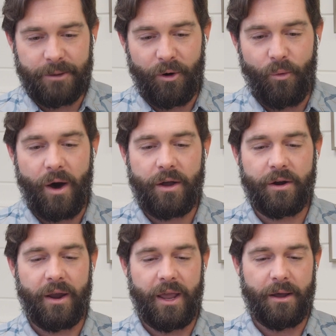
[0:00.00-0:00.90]
to put
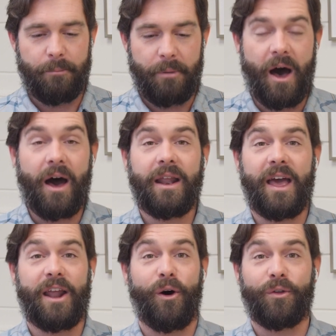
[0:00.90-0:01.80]
water in a pot
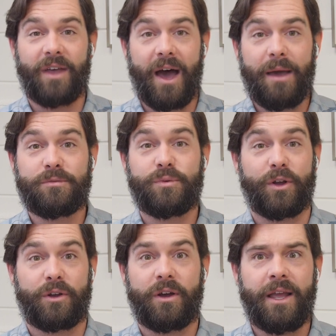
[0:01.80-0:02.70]
at all times when
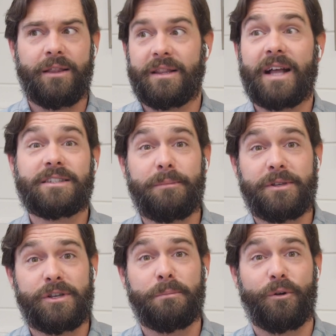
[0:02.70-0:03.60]
they're cooking, then that's gonna
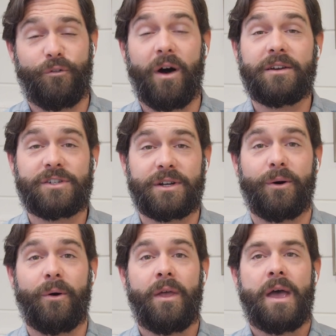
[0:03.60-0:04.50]
be super
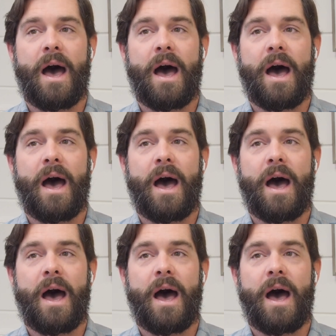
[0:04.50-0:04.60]
functional.